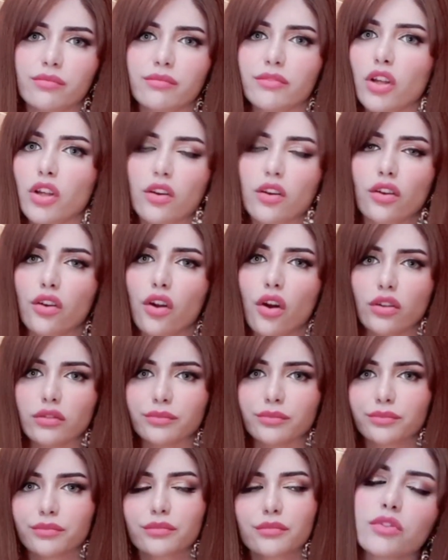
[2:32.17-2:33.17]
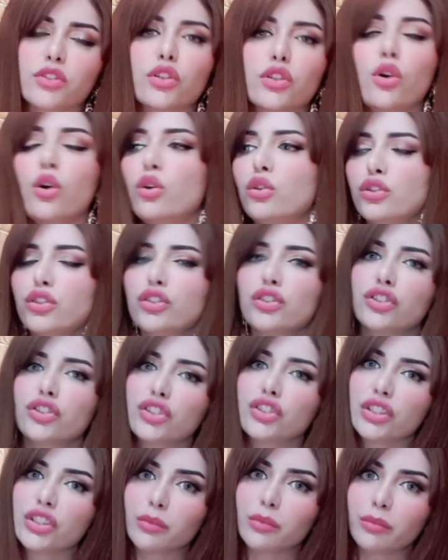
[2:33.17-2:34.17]
not at all. So who should
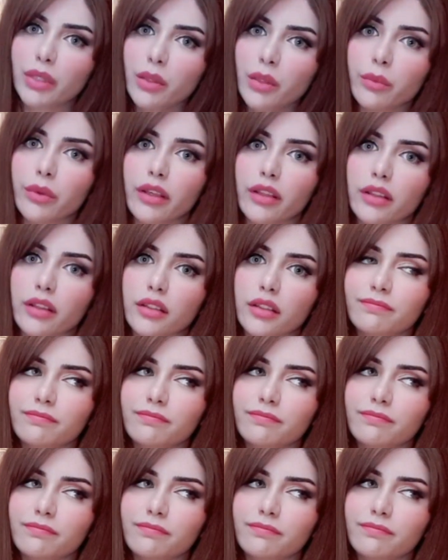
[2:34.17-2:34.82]
she be with?